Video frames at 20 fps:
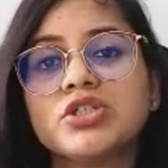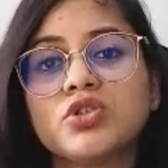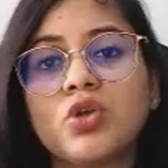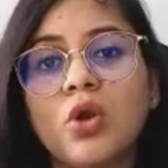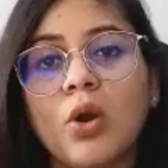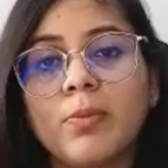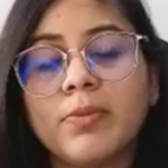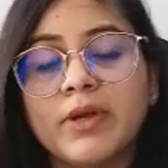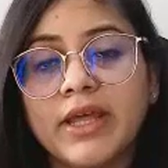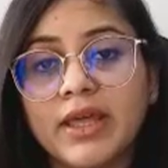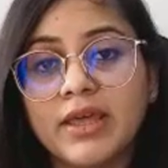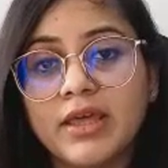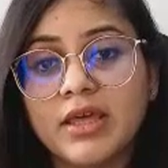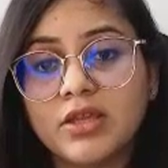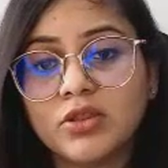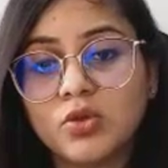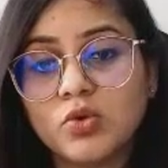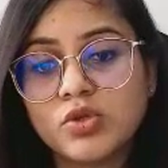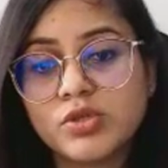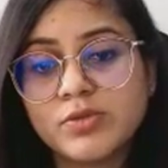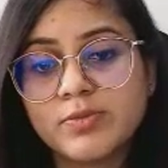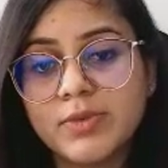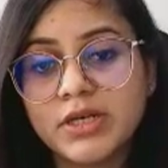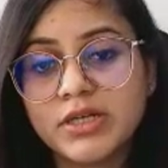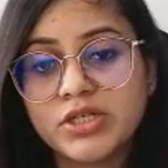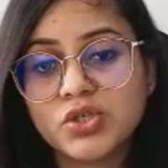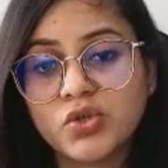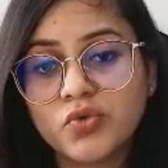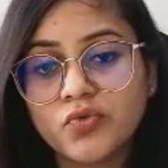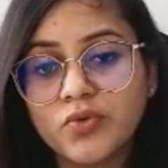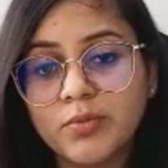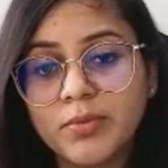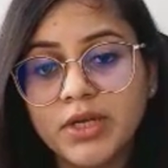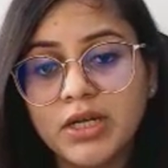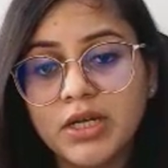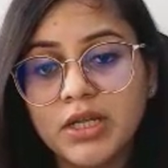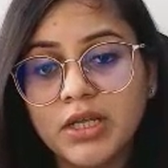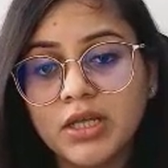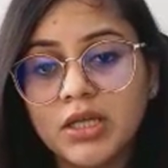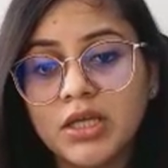stopped taking those minutes of the
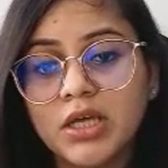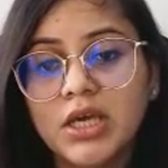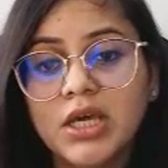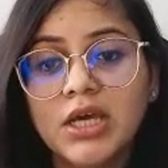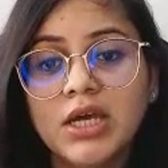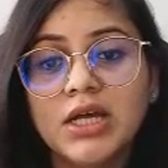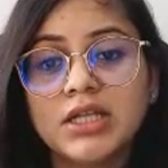meeting.